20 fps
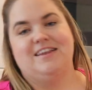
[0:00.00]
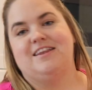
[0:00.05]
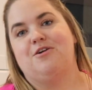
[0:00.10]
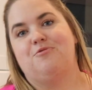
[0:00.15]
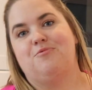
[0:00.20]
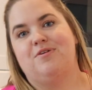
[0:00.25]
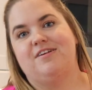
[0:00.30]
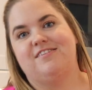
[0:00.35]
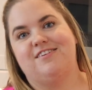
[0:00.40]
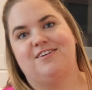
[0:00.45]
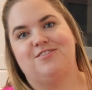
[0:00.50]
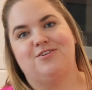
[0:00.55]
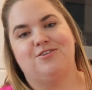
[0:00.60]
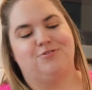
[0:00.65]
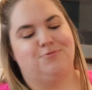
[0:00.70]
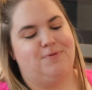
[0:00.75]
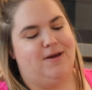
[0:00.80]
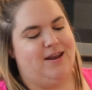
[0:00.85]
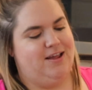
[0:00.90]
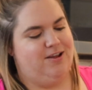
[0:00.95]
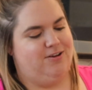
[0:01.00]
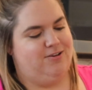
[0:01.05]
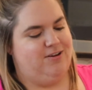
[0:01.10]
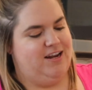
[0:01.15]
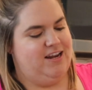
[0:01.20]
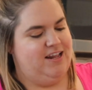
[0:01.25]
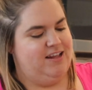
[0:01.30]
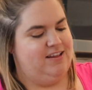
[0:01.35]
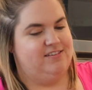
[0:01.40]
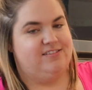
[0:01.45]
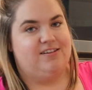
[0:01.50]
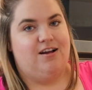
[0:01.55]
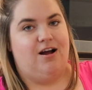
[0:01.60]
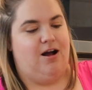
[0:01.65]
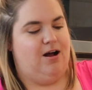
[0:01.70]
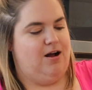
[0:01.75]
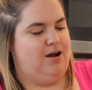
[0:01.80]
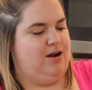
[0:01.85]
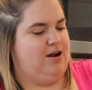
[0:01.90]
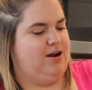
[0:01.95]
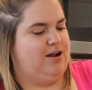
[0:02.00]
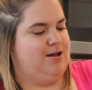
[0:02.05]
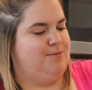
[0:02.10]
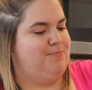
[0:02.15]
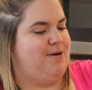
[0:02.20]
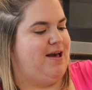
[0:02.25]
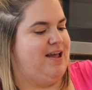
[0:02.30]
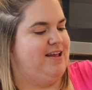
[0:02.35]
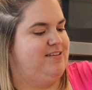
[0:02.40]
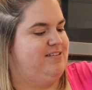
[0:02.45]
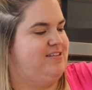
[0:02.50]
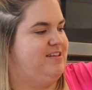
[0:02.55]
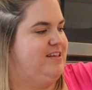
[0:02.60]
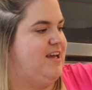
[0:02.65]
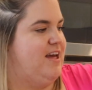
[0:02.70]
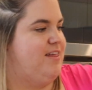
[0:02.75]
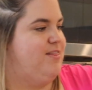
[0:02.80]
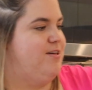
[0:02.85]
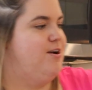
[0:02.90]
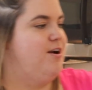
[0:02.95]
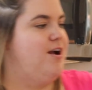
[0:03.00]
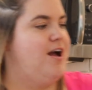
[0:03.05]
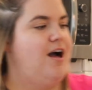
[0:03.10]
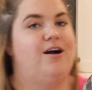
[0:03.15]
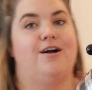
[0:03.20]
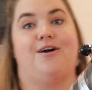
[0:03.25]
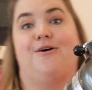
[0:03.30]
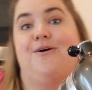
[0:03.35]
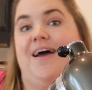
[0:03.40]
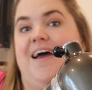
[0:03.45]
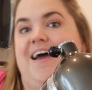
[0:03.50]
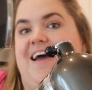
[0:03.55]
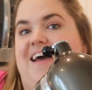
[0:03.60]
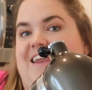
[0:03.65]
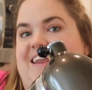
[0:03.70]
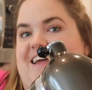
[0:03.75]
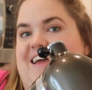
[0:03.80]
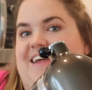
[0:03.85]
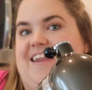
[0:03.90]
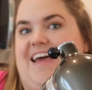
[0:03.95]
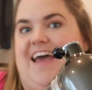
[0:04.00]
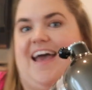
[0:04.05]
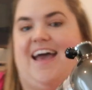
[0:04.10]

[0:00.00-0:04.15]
Now once all those wet ingredients are combined together, I'll go ahead and